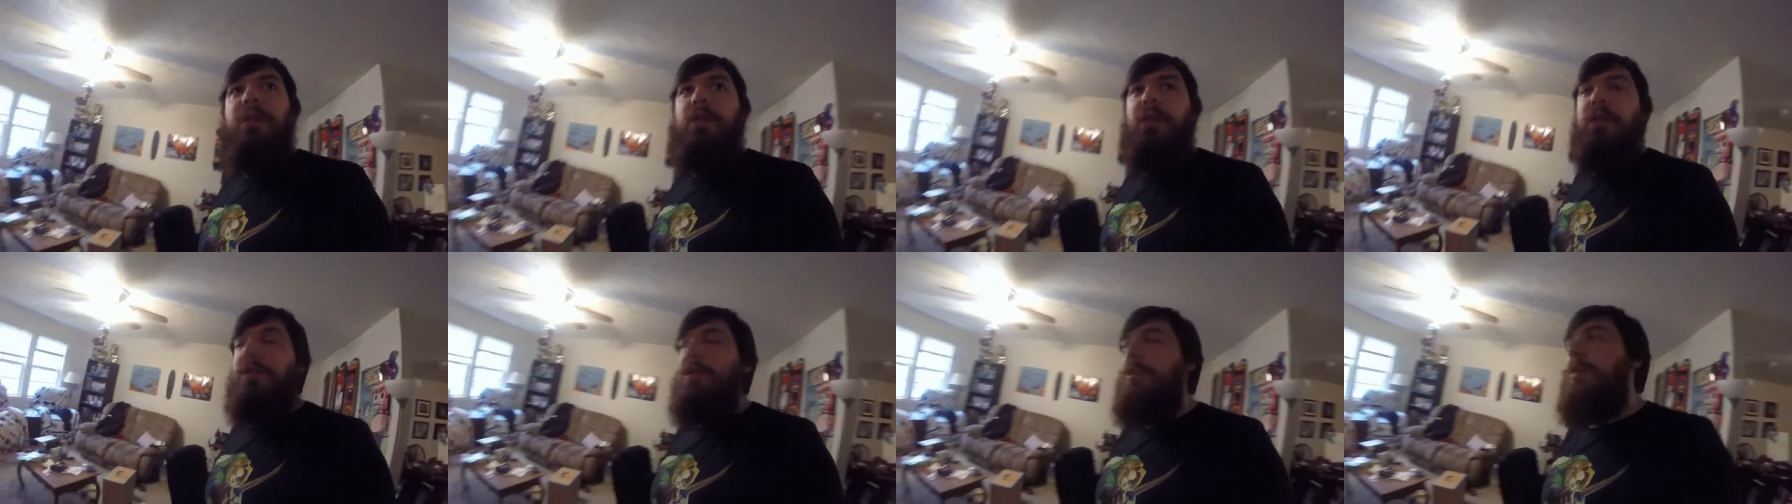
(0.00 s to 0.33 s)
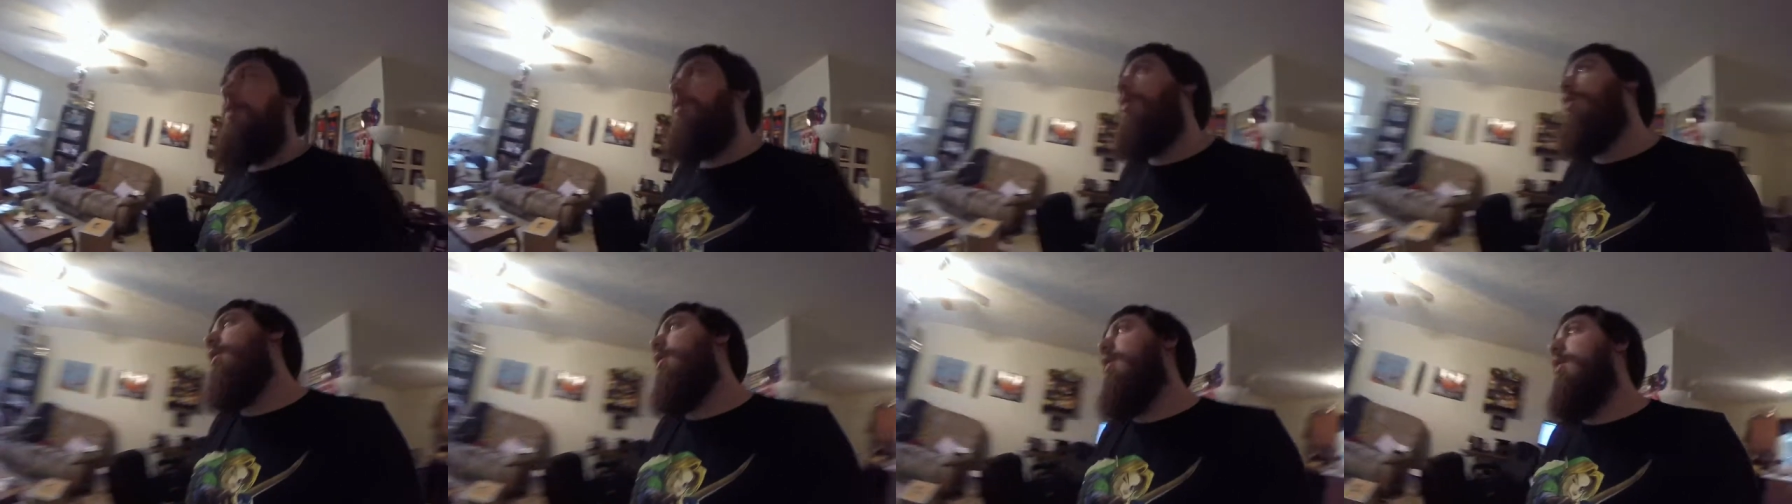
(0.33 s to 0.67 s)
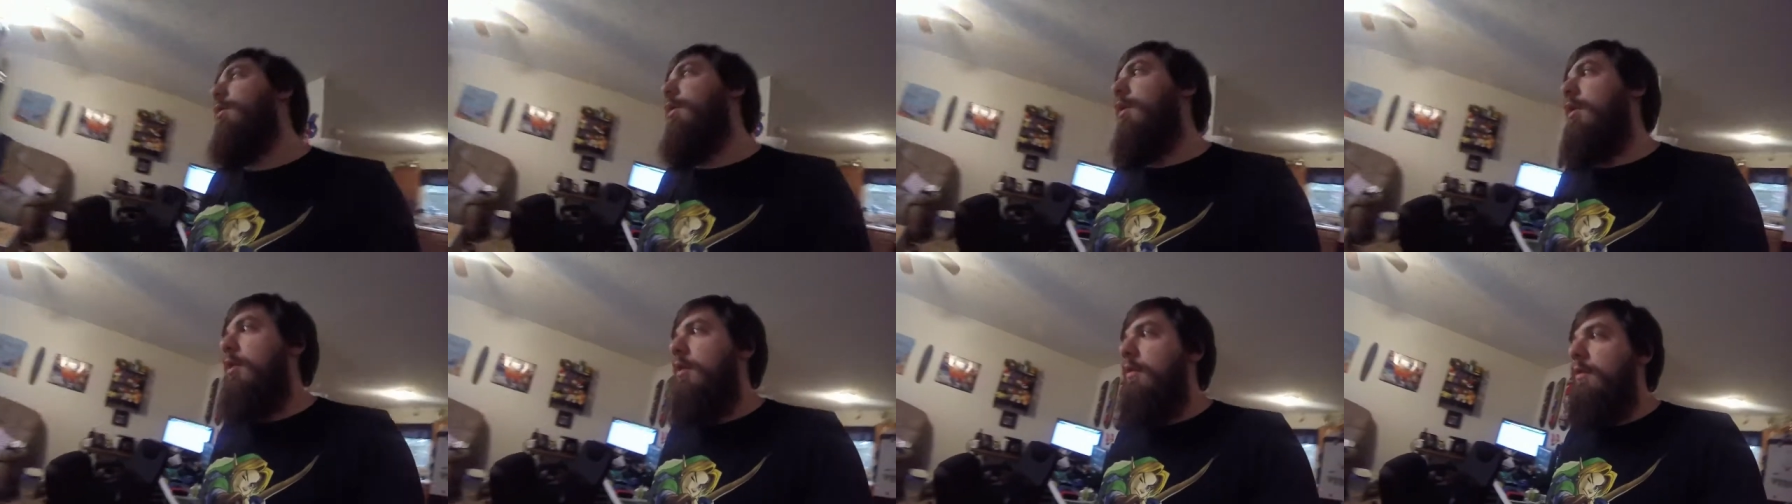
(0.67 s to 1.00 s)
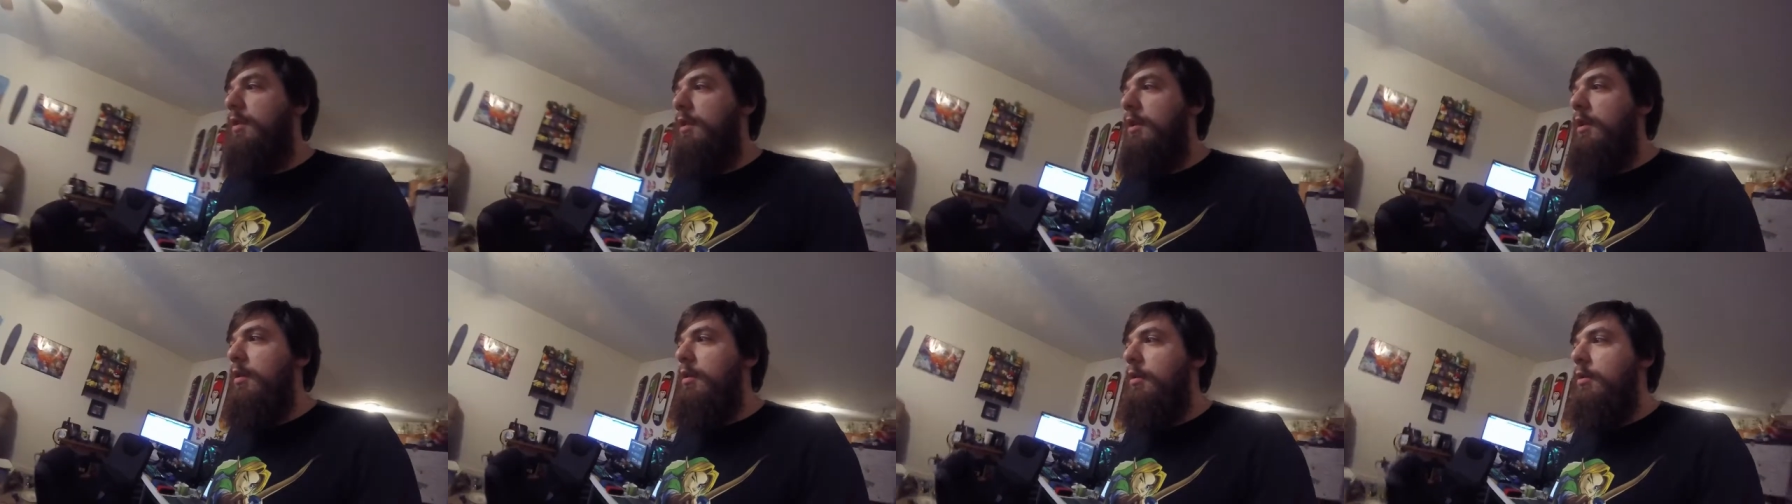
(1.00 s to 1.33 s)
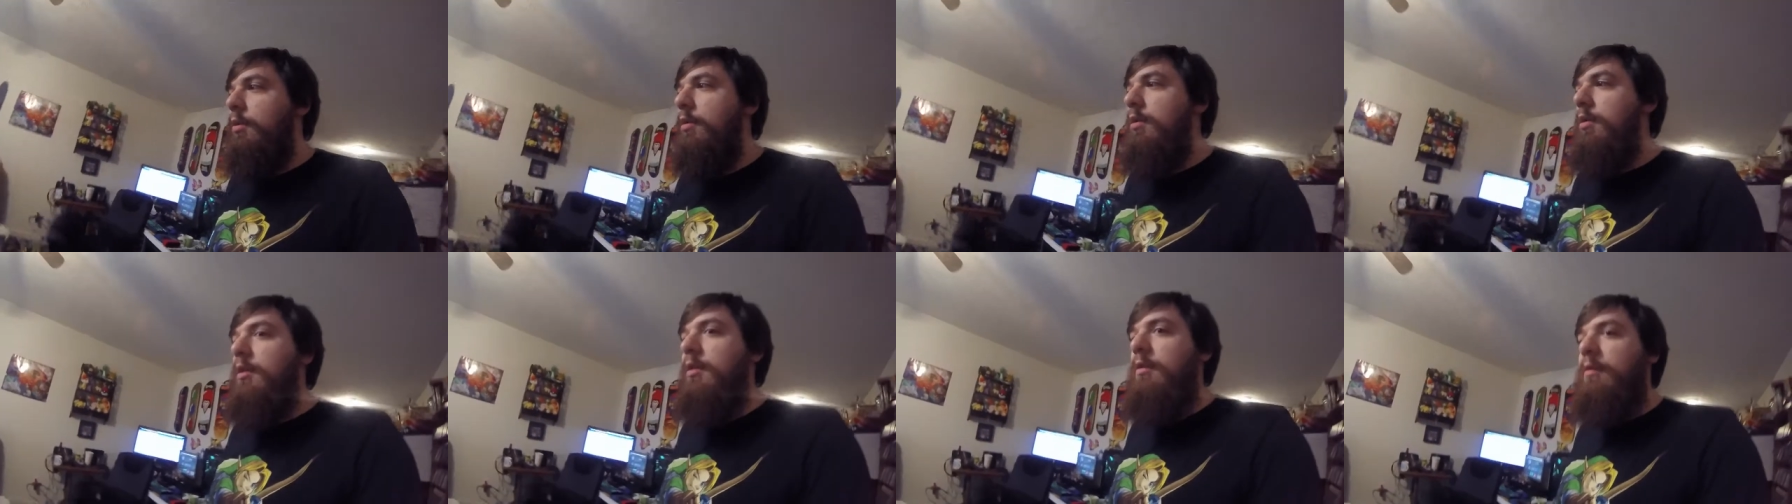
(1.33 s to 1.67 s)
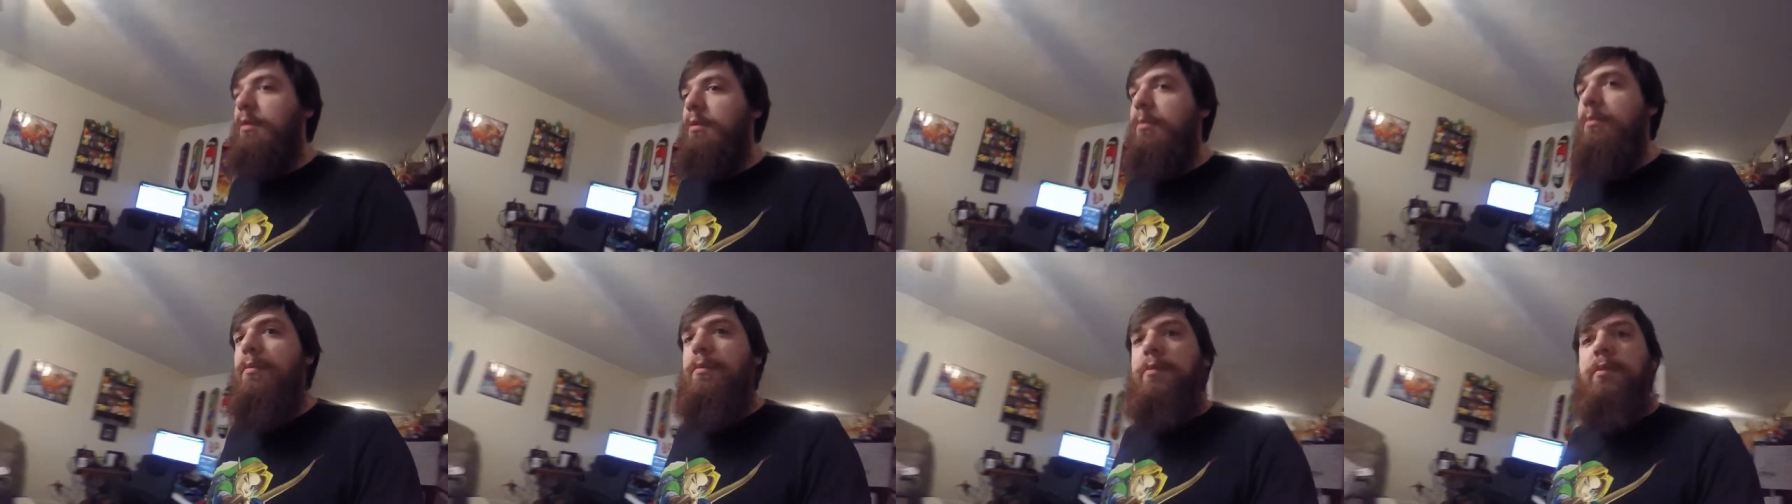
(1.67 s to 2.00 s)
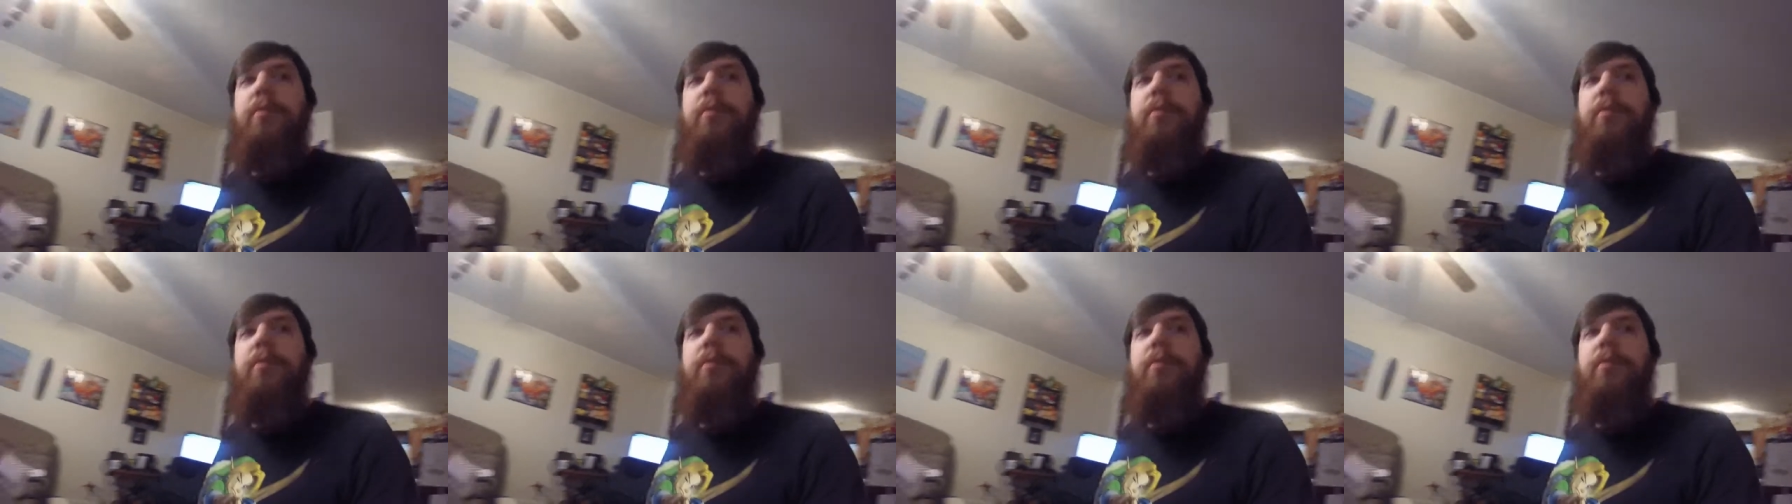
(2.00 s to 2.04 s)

I'll close the door and I'll walk over to the other corner of the room.